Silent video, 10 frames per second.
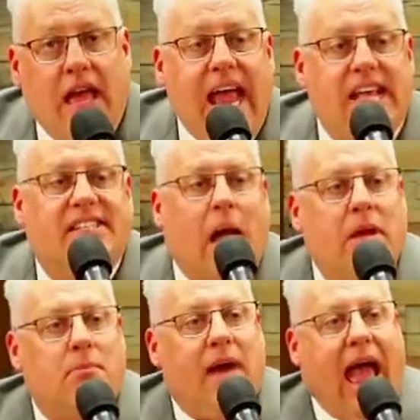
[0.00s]
He's coming
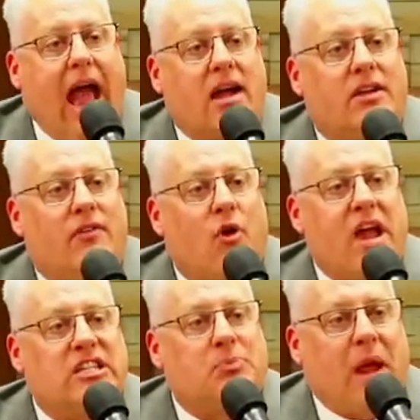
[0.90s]
back for
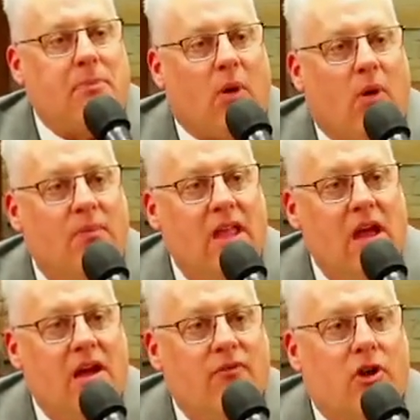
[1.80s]
his people
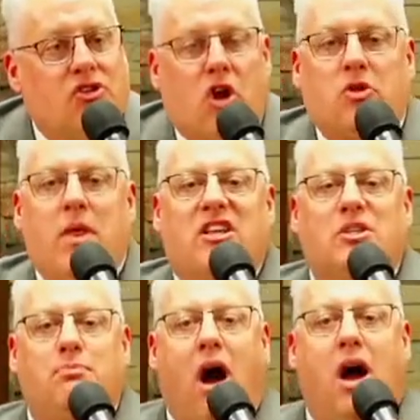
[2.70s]
for a church without
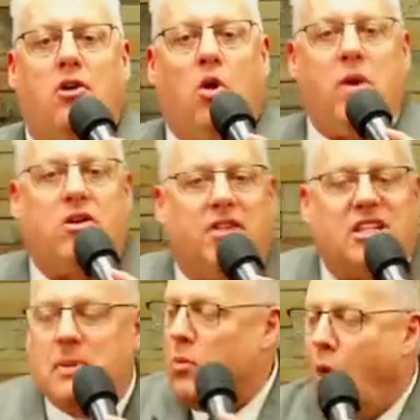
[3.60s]
spot or wrinkle that's
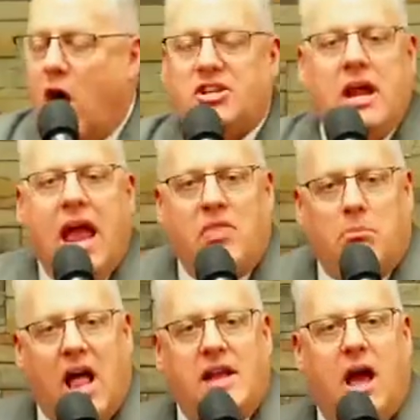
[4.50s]
been washed in the
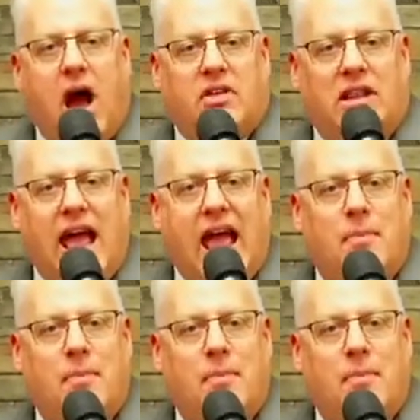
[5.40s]
blood of the Lamb.